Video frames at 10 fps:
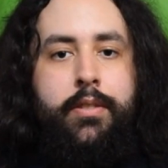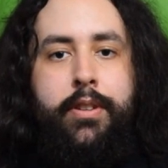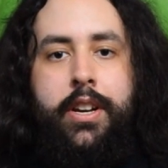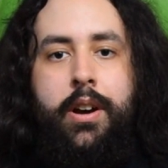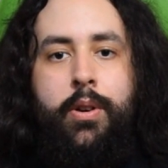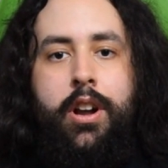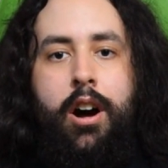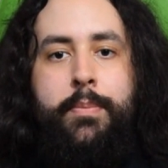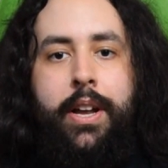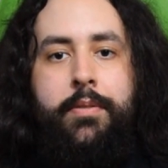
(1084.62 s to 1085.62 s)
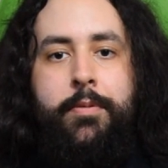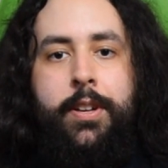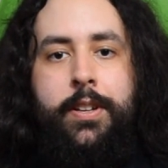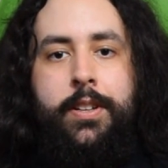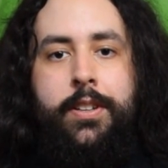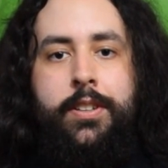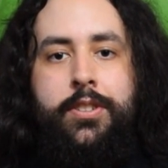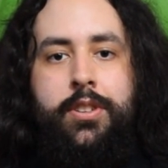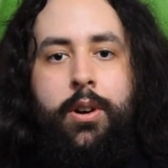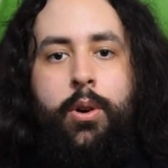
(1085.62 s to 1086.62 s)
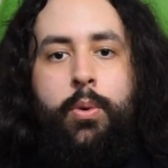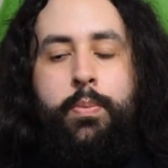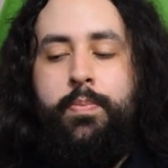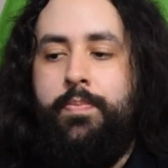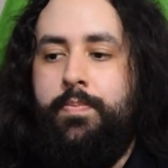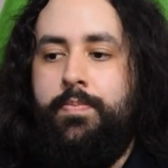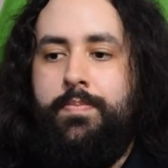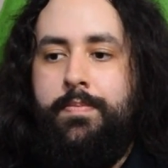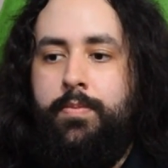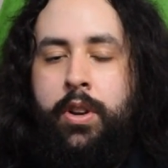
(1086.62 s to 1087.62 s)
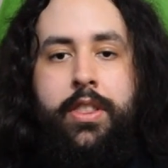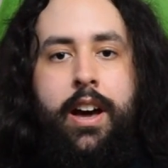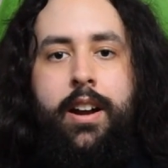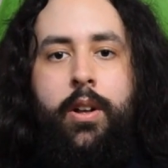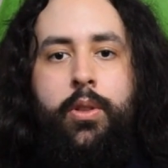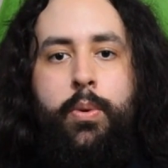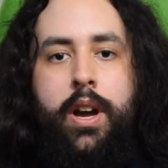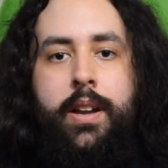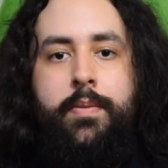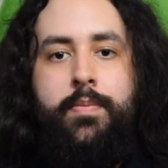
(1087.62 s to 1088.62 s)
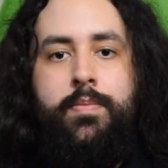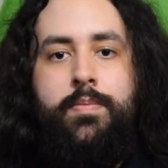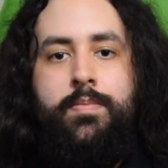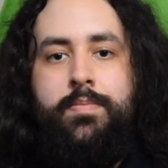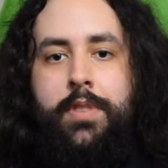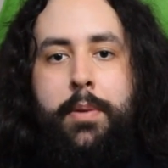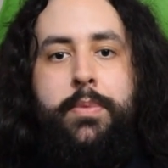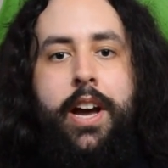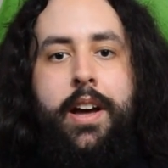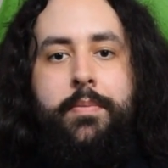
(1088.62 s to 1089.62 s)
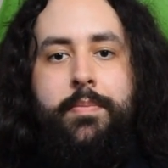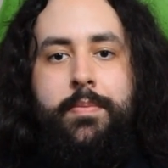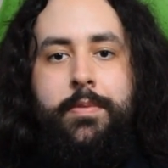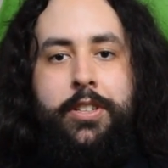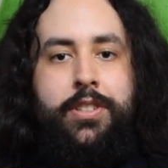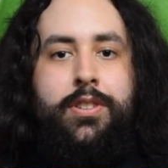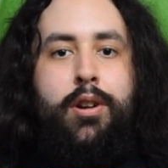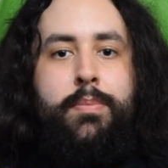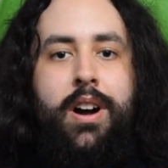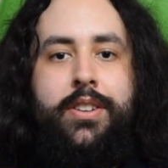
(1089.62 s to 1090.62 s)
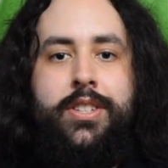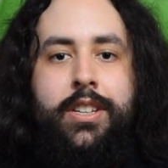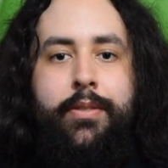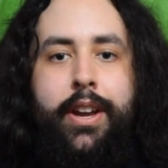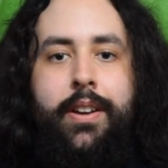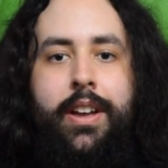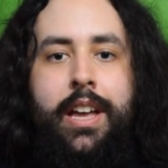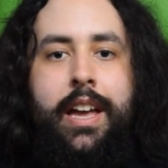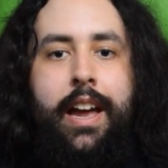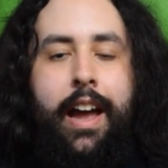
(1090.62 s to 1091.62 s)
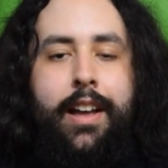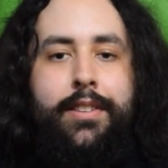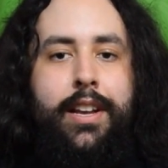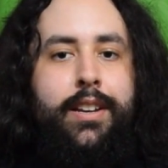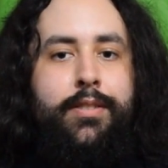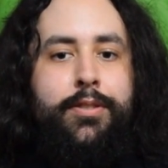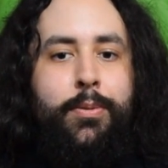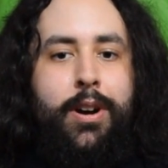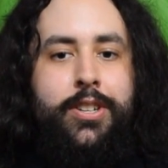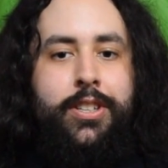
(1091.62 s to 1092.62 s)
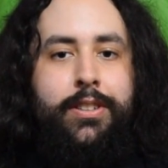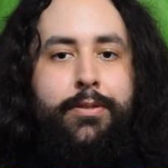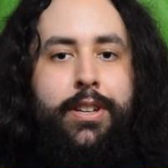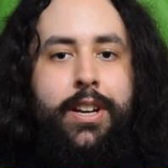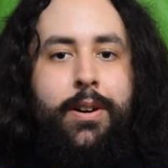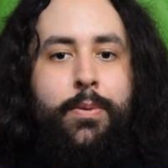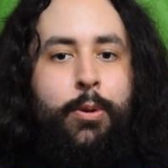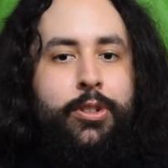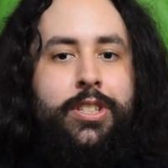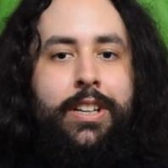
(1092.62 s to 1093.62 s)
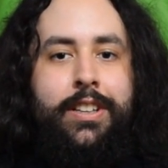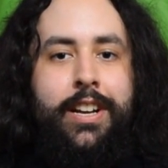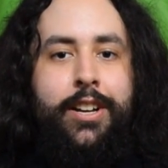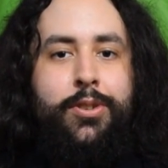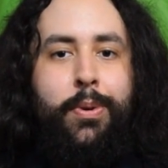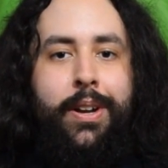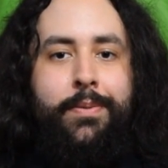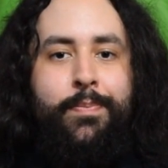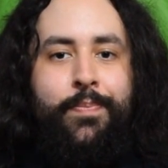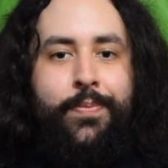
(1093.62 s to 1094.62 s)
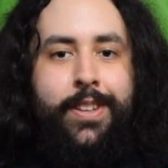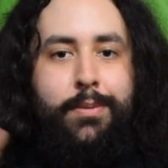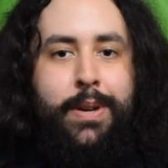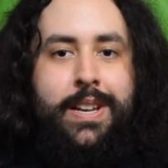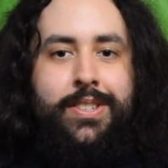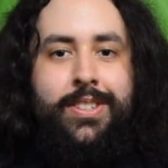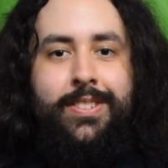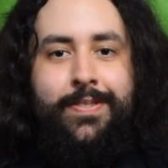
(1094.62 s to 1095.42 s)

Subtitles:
video and comment. So with that out of the way, I'm Dan. This is HurtboxTV, and thank you for watching the video. We'll see you in the next one. Peace.